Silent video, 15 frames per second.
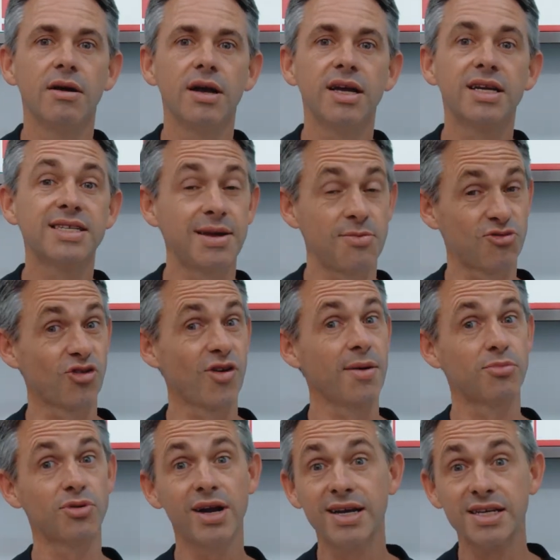except through our
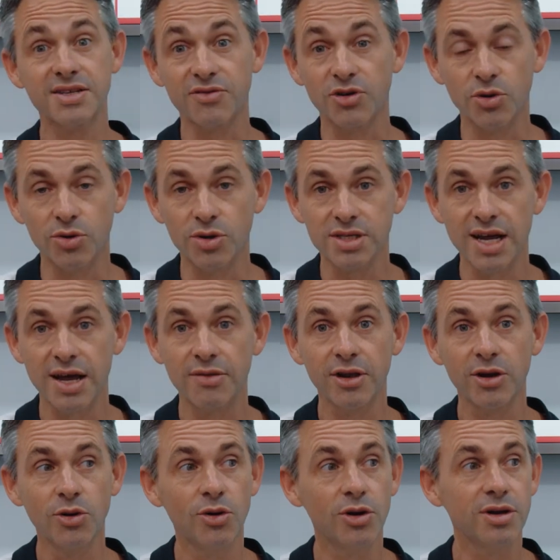prayers, of course, and the
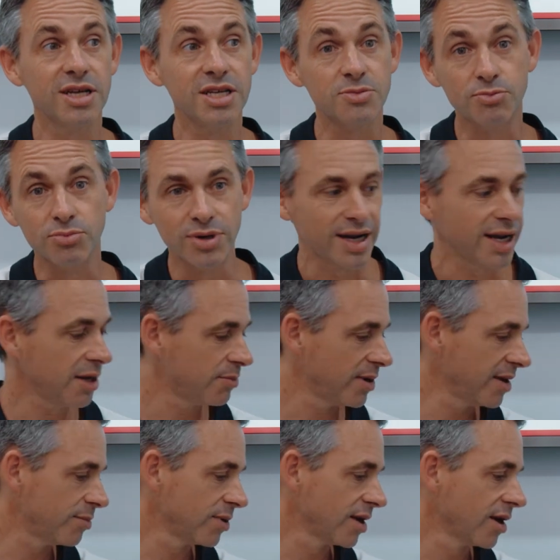Lord is bringing
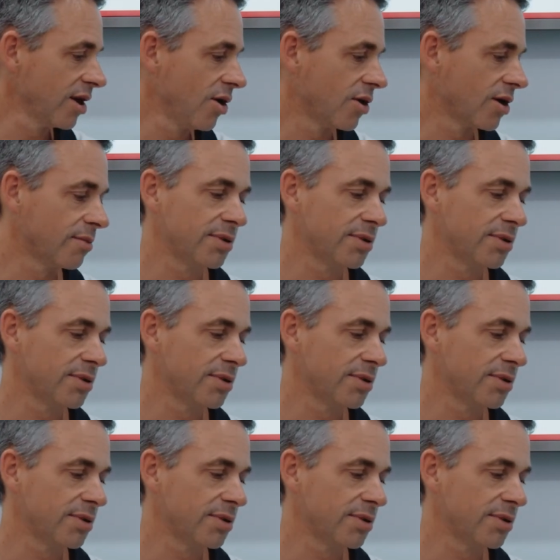people along.